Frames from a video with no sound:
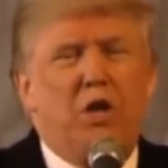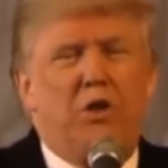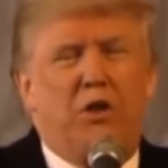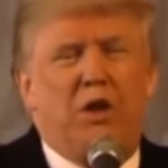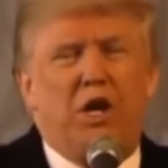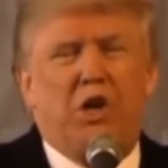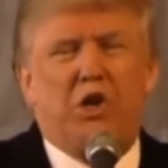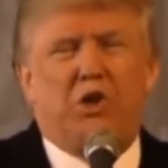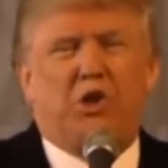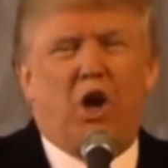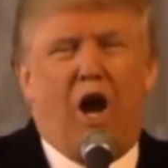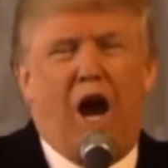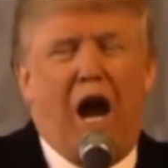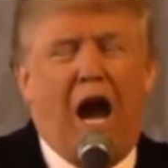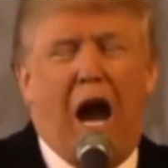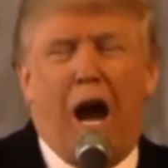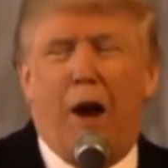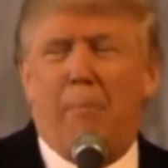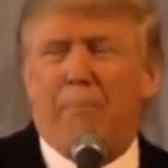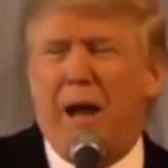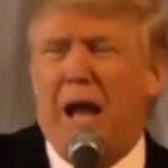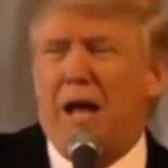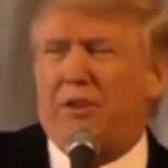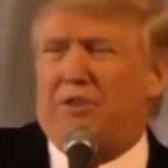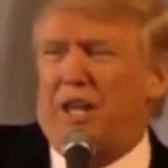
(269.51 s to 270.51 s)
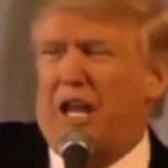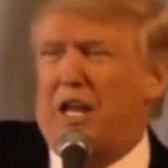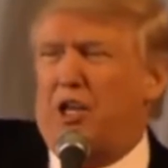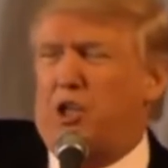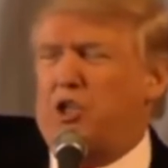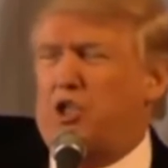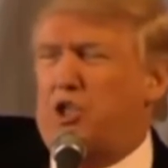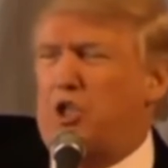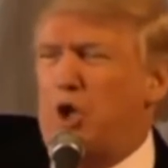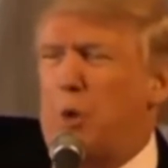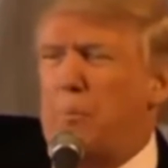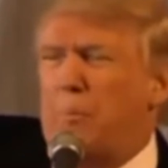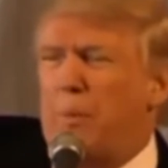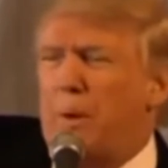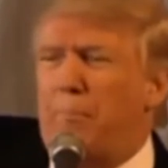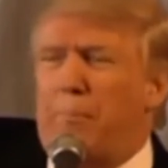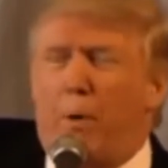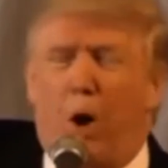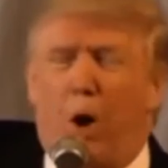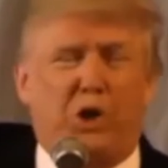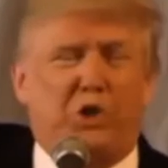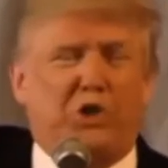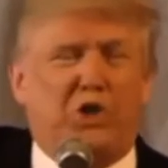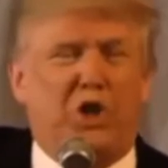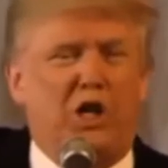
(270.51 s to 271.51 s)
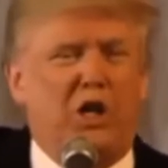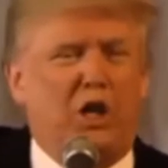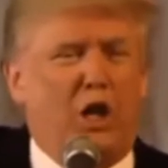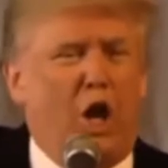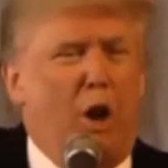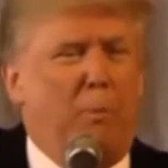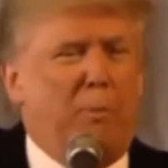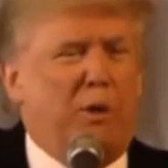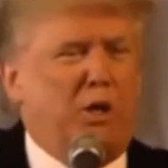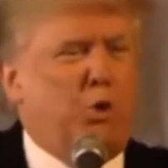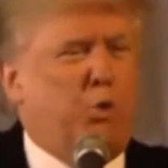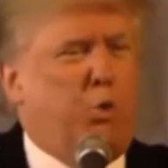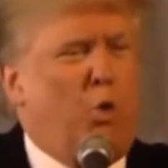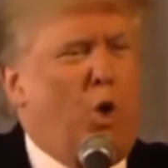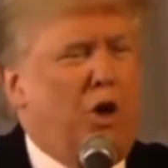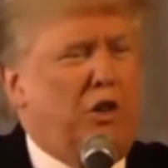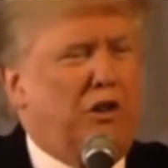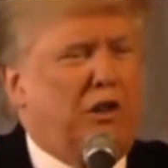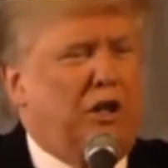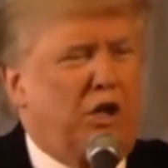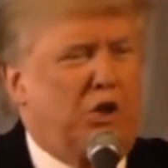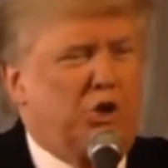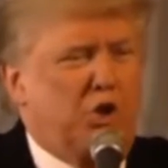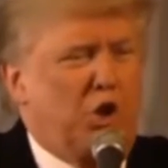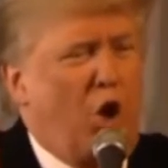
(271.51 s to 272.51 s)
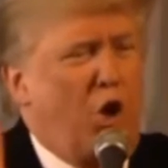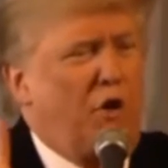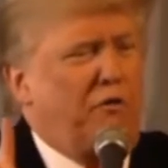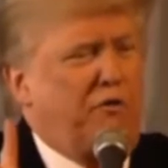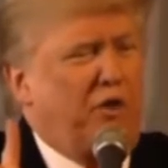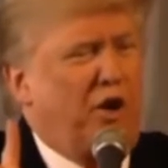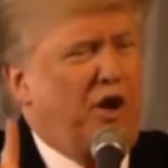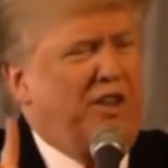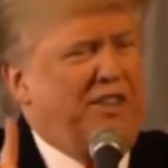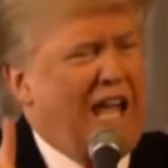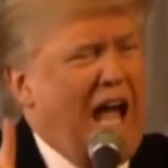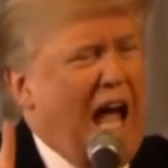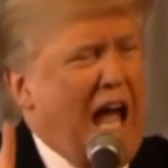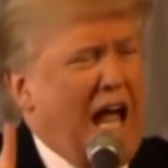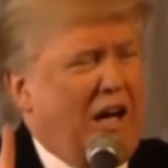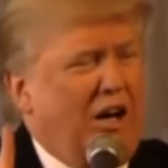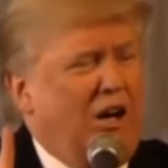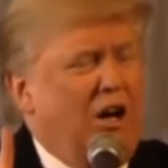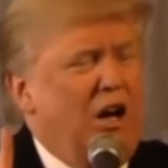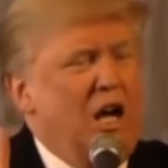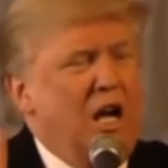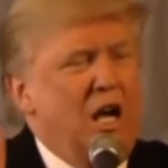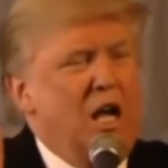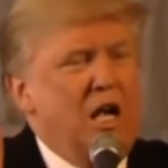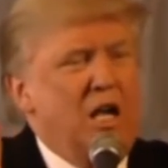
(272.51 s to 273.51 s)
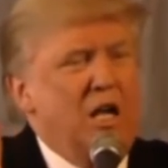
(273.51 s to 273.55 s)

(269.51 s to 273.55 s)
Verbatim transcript: These are, how about that stupid Boston Globe? It's worthless, sold for $1.